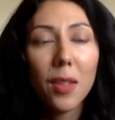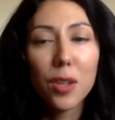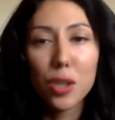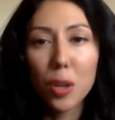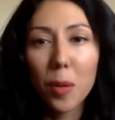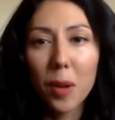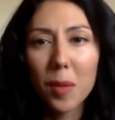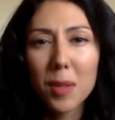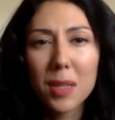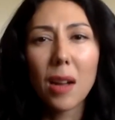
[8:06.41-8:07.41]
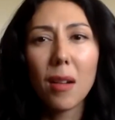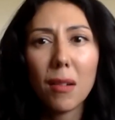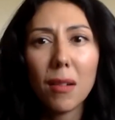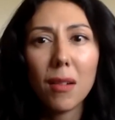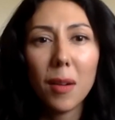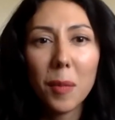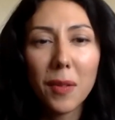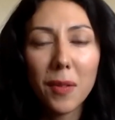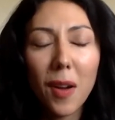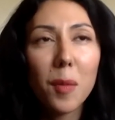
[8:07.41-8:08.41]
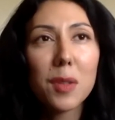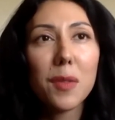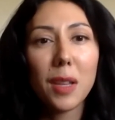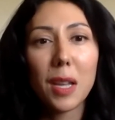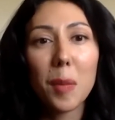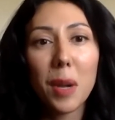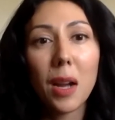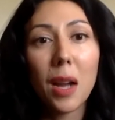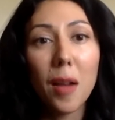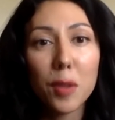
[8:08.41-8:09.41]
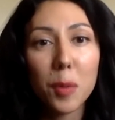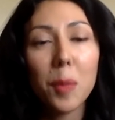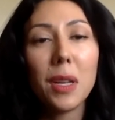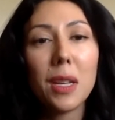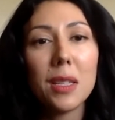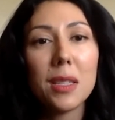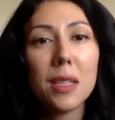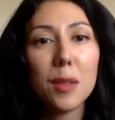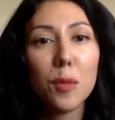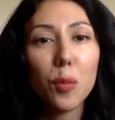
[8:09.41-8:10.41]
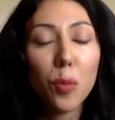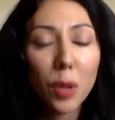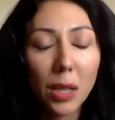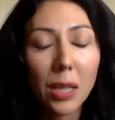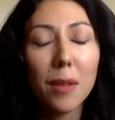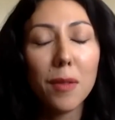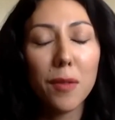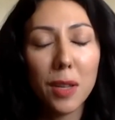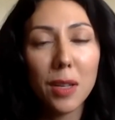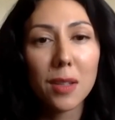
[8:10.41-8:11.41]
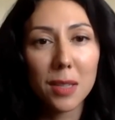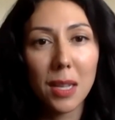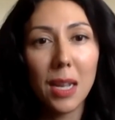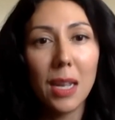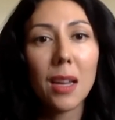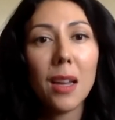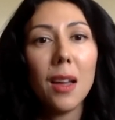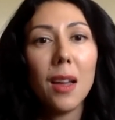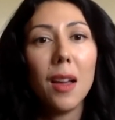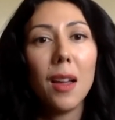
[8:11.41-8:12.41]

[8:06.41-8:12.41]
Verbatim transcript: the showrunner was like, Oh, I'm almost feeling a bit uncomfortable because this really feels like